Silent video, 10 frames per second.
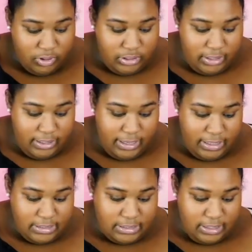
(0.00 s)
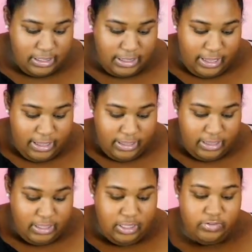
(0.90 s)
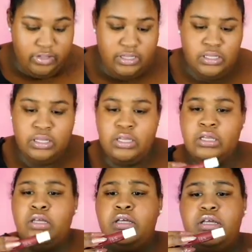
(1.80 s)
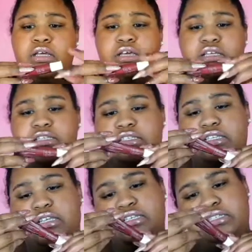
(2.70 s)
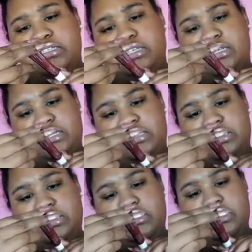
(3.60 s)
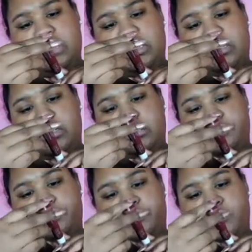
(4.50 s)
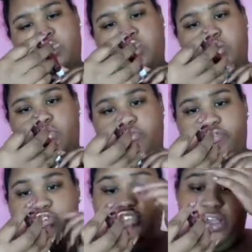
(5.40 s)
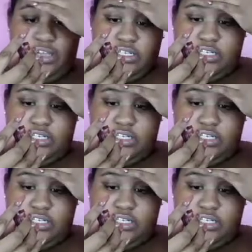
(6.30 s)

The next thing I have is this, and this is the for dry and